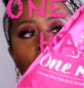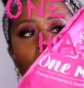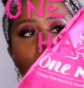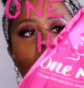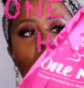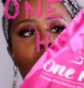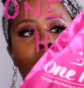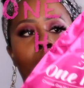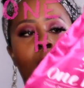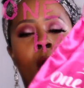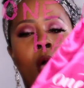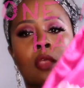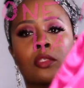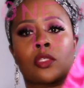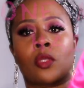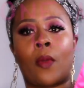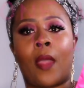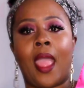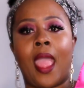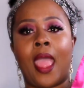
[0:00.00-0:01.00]
um,
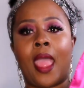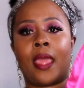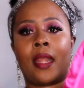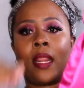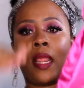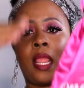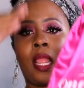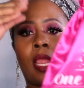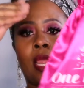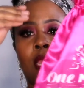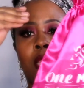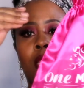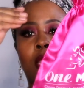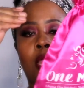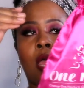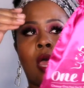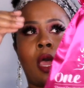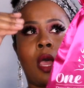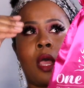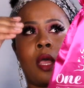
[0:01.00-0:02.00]
also had
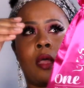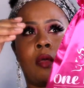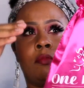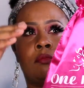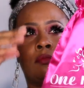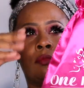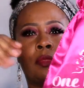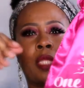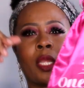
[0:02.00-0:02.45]
a um,